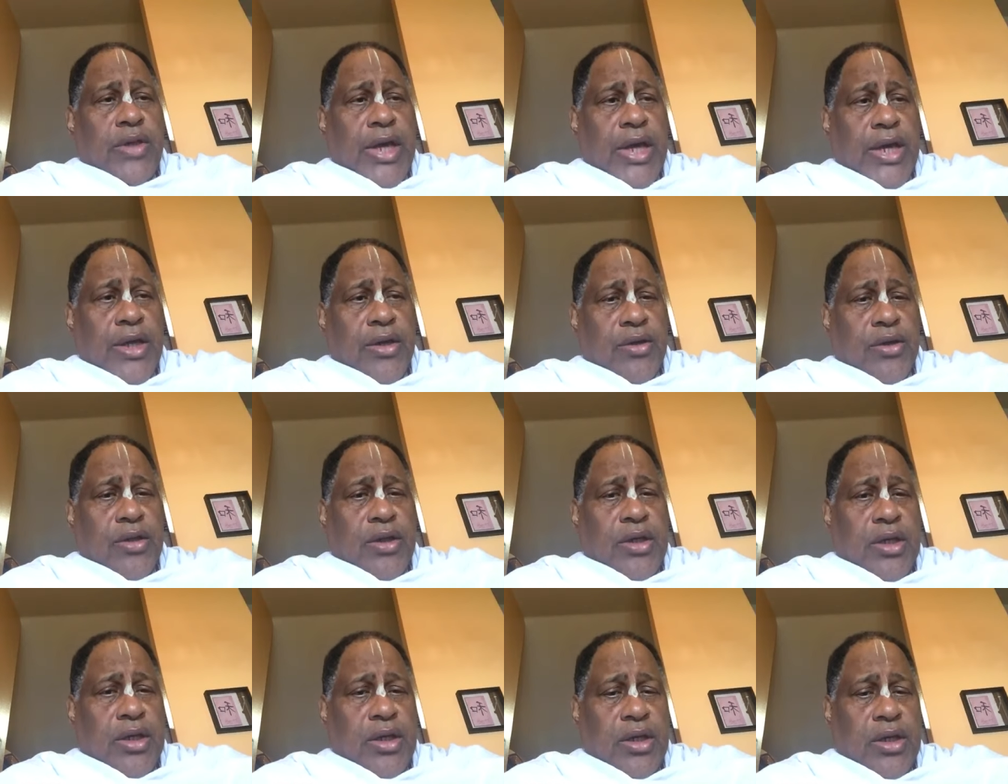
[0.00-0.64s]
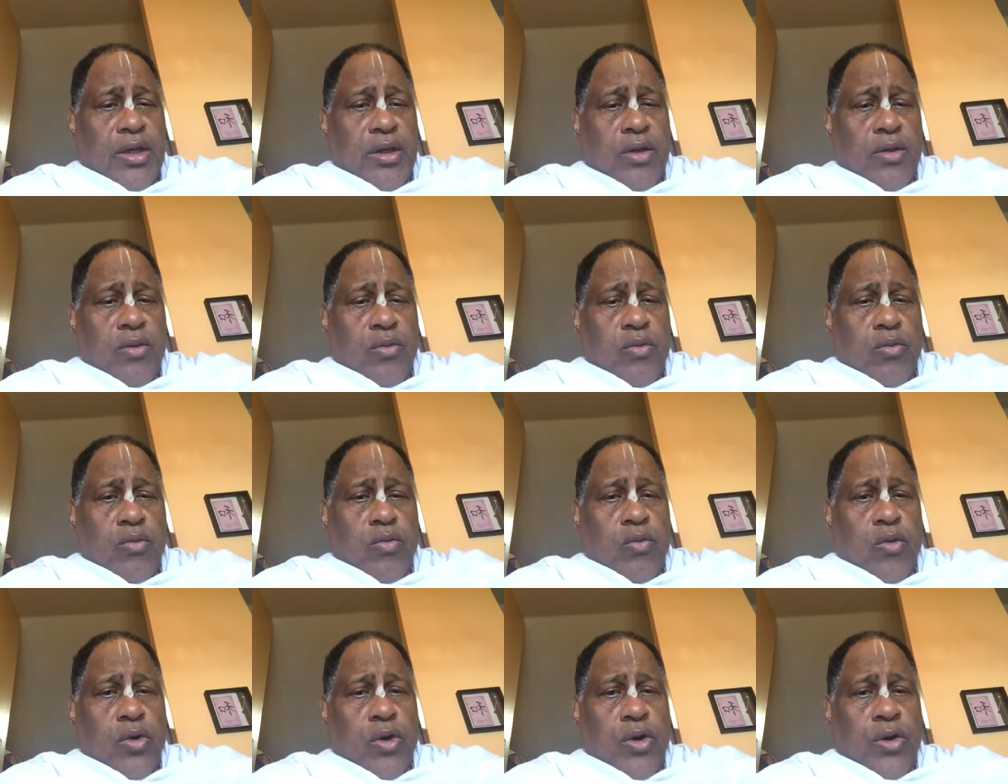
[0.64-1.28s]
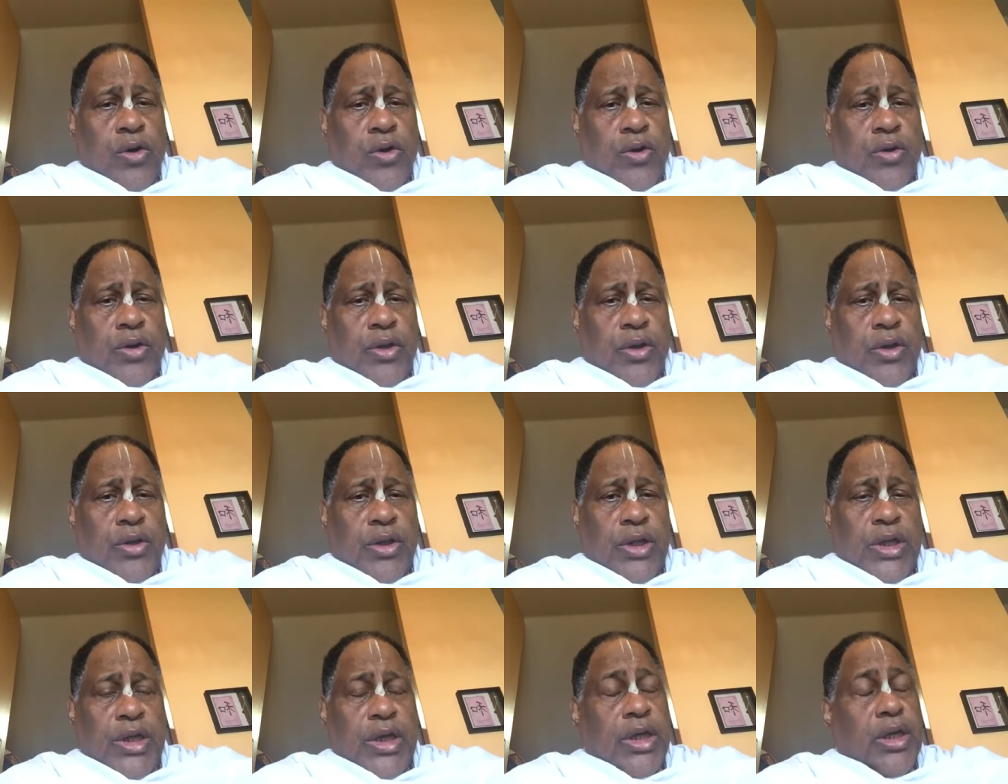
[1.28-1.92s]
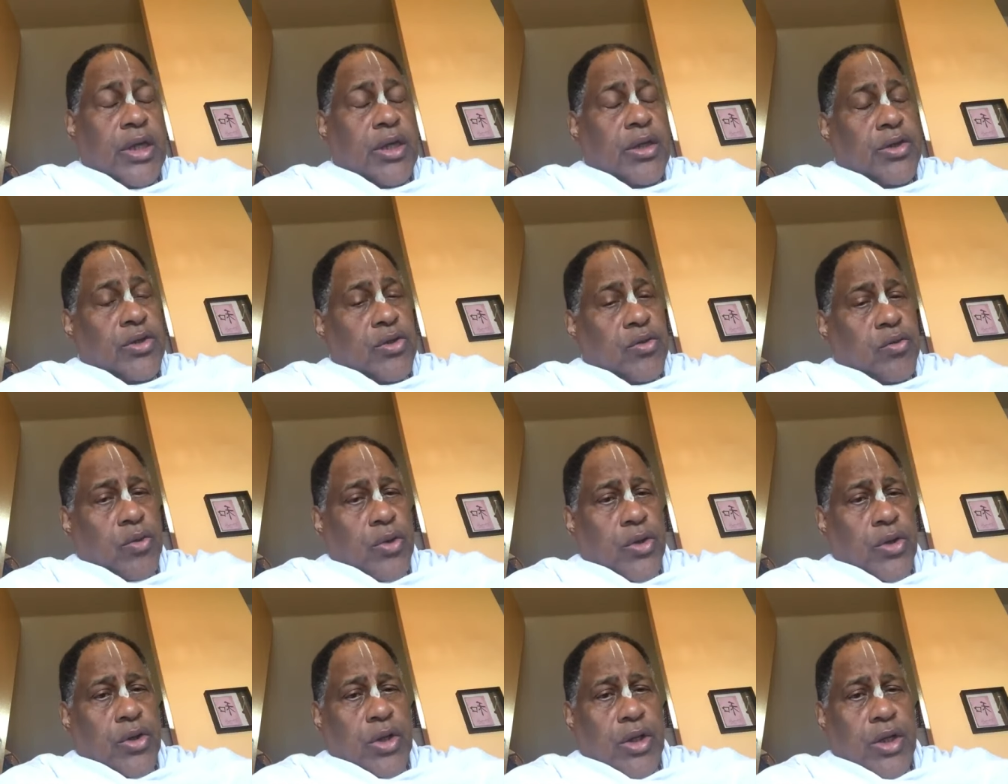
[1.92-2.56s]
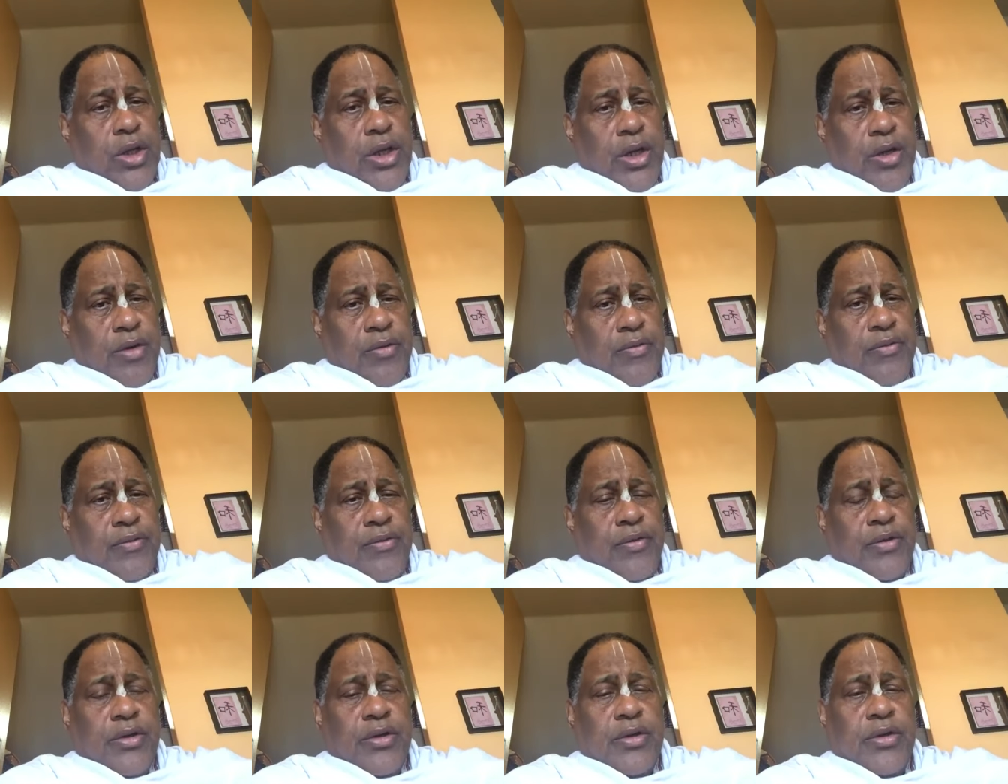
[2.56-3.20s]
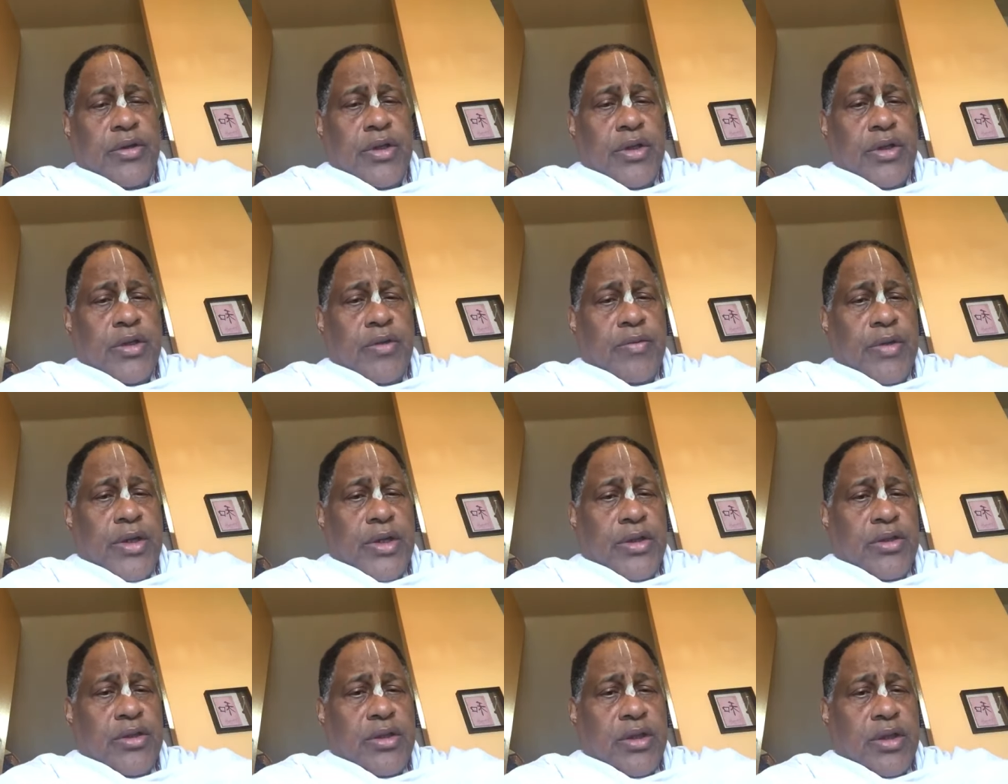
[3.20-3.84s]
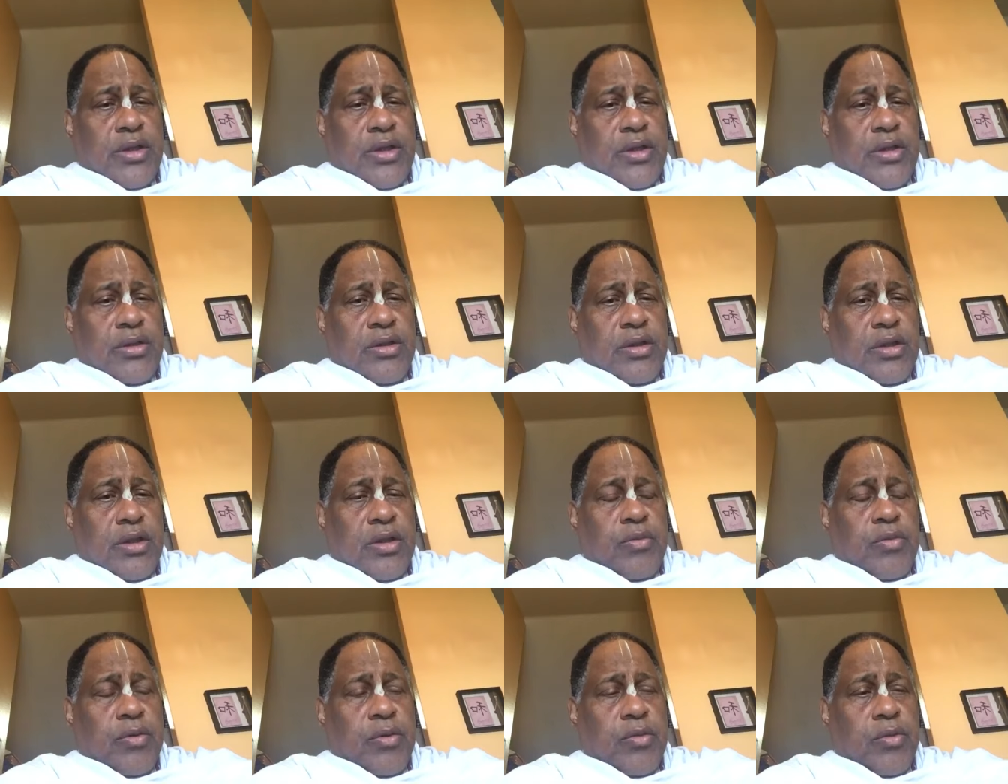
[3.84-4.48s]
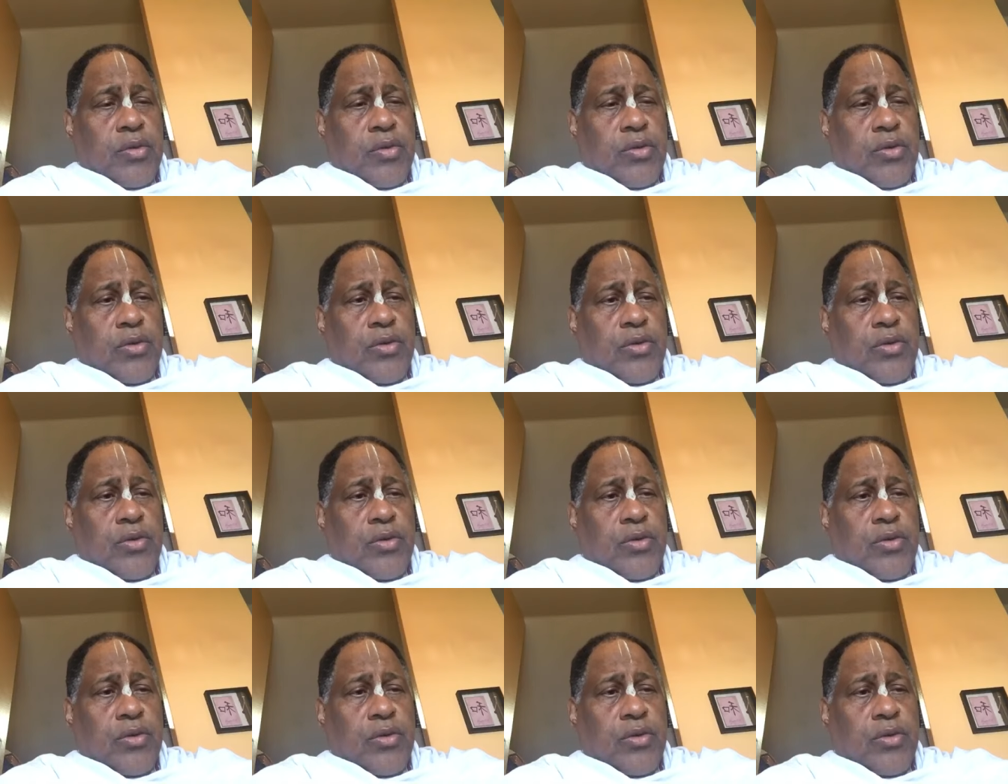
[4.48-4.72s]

that the word, the English word love, that